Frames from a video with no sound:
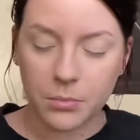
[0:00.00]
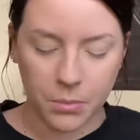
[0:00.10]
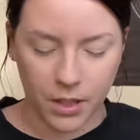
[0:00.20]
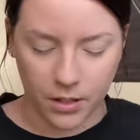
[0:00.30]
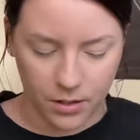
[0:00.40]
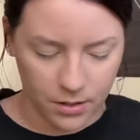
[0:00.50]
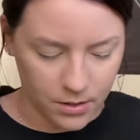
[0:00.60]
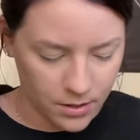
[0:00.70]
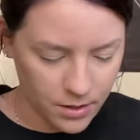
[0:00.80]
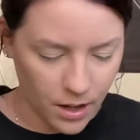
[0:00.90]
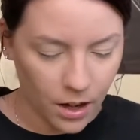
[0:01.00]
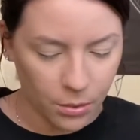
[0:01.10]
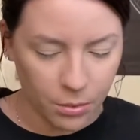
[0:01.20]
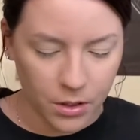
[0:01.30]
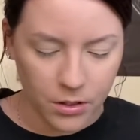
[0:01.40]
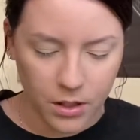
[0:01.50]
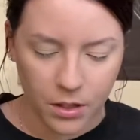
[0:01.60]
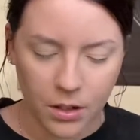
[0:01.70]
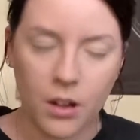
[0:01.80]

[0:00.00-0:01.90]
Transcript: because I really